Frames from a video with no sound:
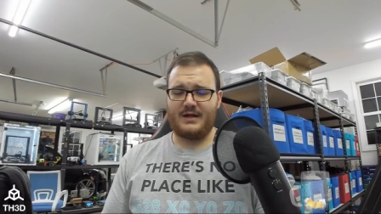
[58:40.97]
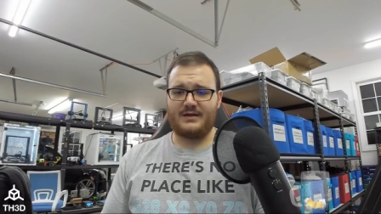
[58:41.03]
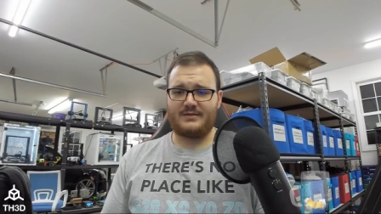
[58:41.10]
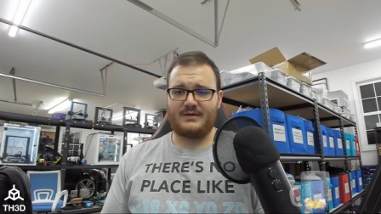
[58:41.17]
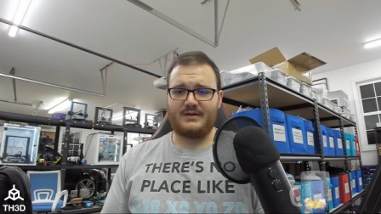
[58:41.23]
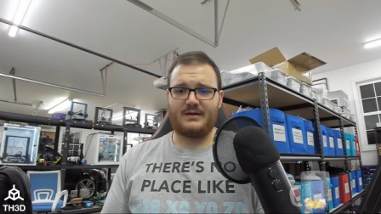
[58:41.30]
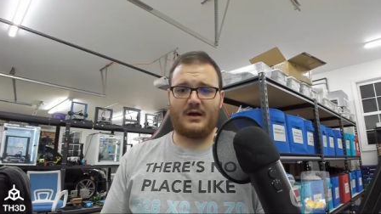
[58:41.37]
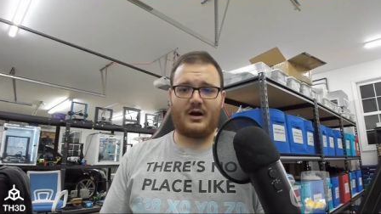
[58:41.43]

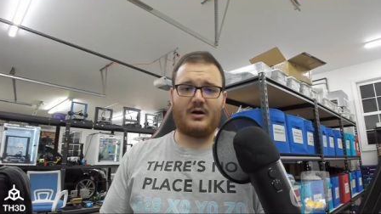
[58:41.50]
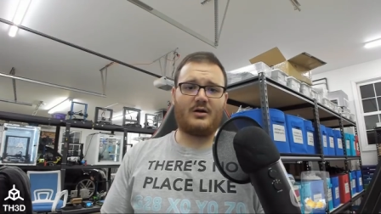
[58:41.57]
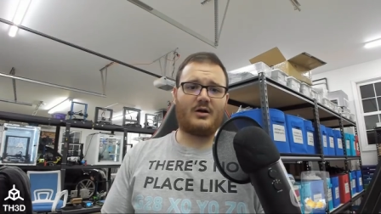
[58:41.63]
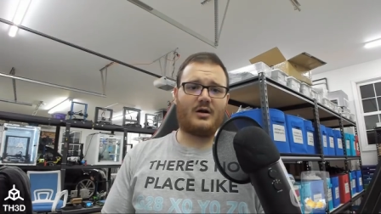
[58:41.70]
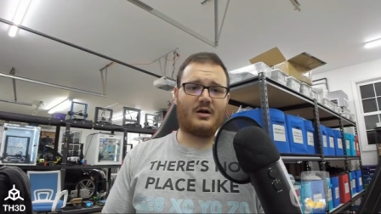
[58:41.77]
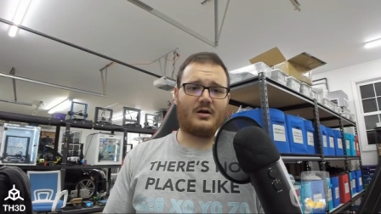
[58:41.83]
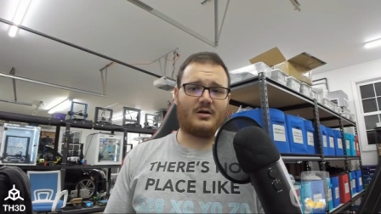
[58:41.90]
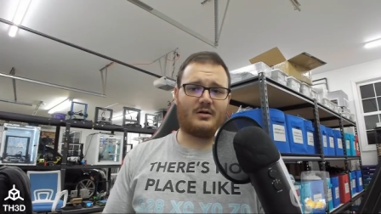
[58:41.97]

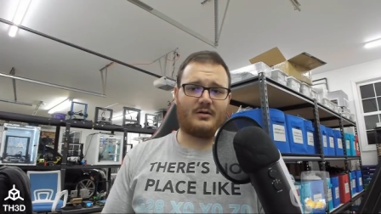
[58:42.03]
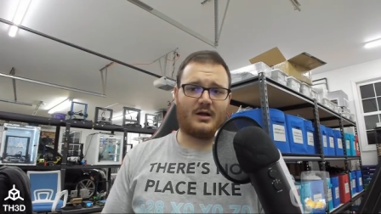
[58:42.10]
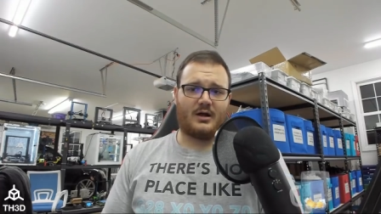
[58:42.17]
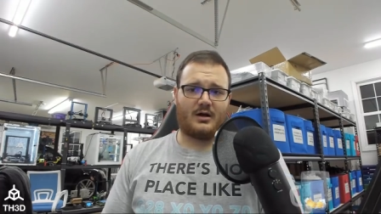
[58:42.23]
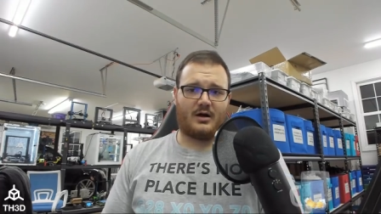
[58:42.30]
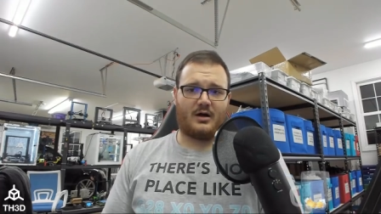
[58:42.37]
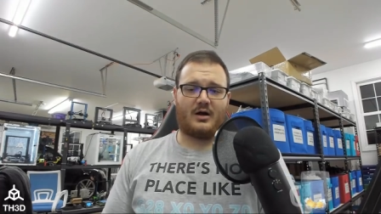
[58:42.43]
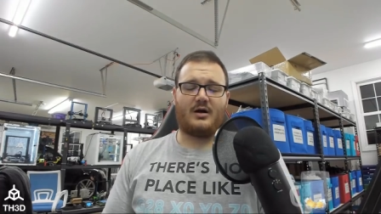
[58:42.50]

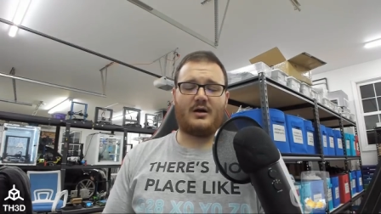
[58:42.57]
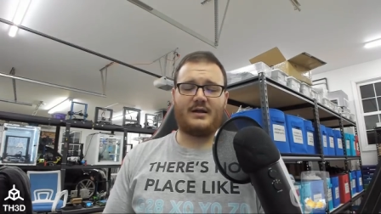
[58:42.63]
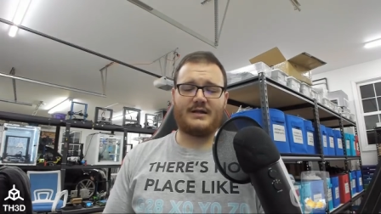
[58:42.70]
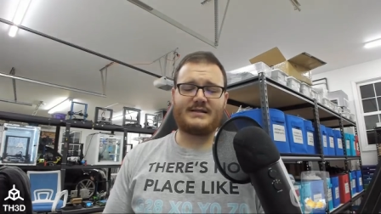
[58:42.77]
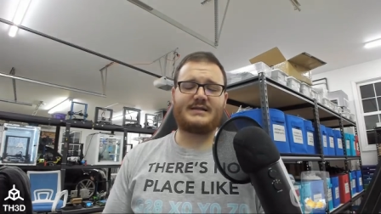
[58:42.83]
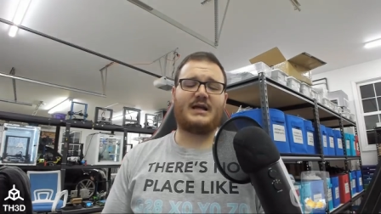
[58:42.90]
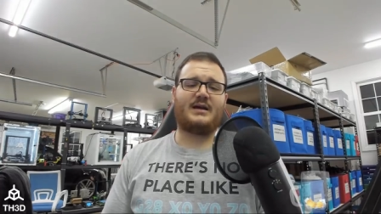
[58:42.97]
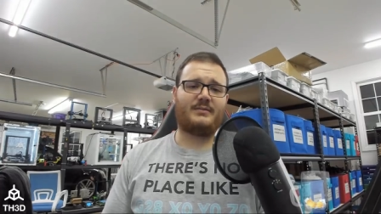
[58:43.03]
our
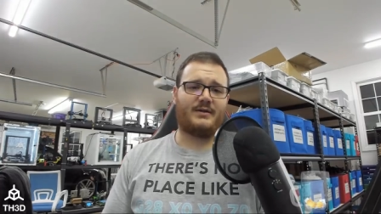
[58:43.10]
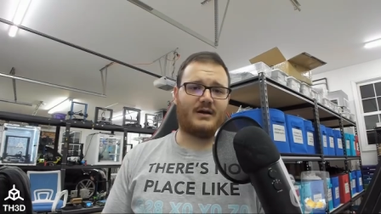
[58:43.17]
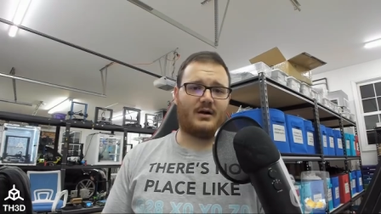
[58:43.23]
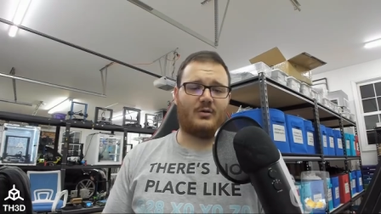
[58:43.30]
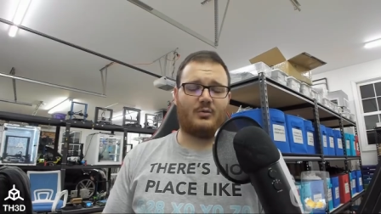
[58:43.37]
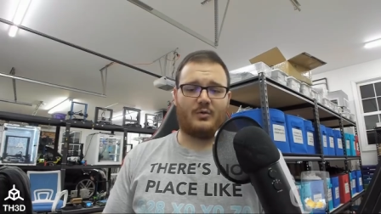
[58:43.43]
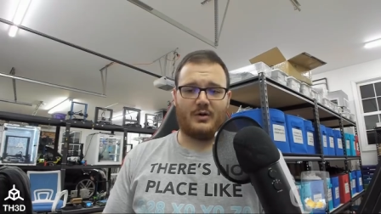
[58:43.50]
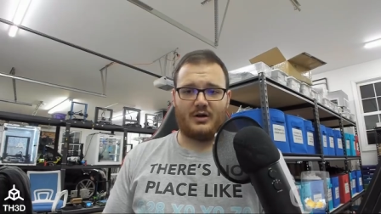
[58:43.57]
Easy ABL
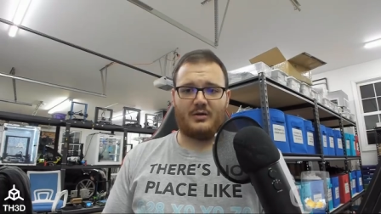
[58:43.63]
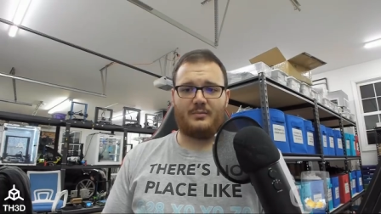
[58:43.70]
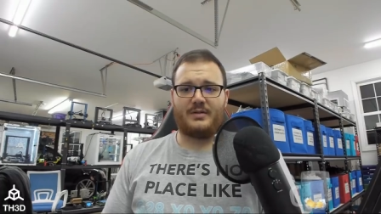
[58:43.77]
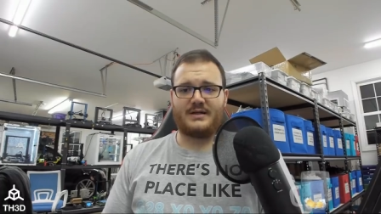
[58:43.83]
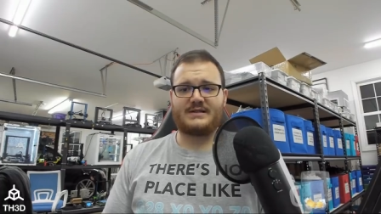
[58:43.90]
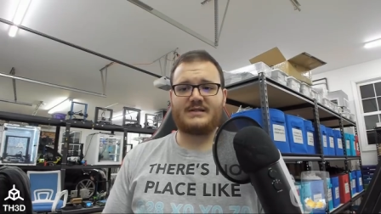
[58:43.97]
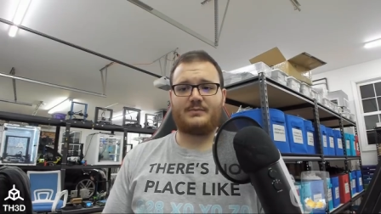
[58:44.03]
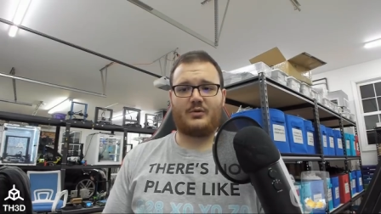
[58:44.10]
will be
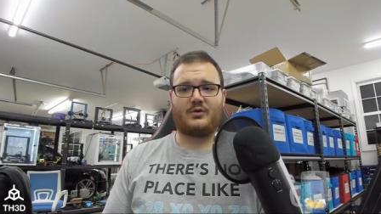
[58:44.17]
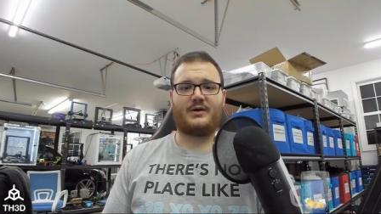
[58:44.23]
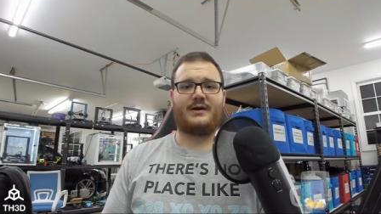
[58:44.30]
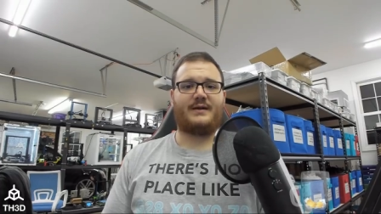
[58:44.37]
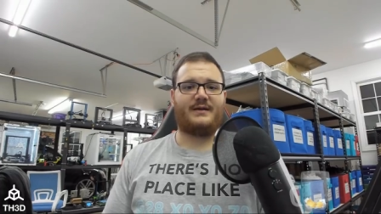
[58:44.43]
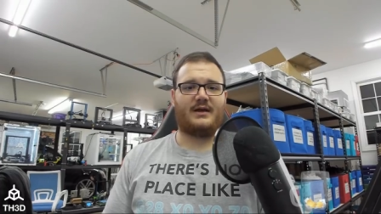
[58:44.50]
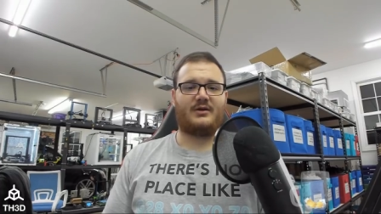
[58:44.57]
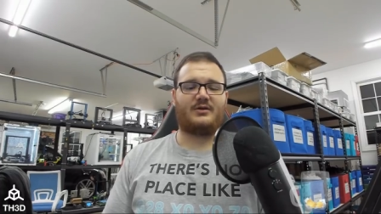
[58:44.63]
supported on
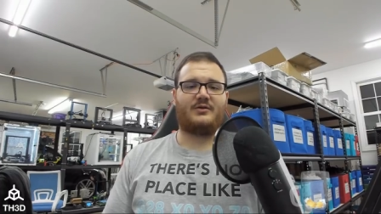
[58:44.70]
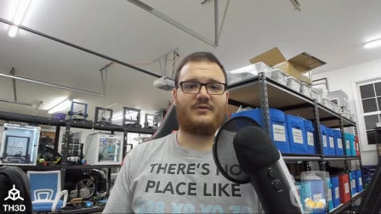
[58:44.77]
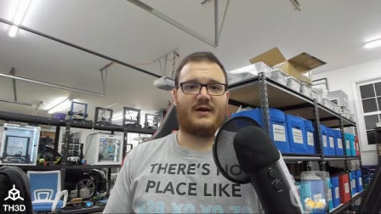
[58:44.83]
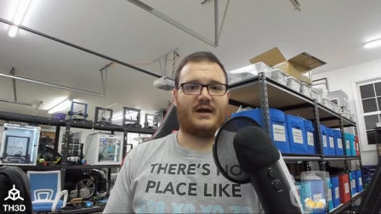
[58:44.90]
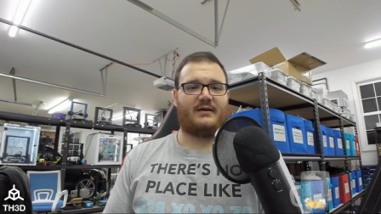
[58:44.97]
the Ender 5.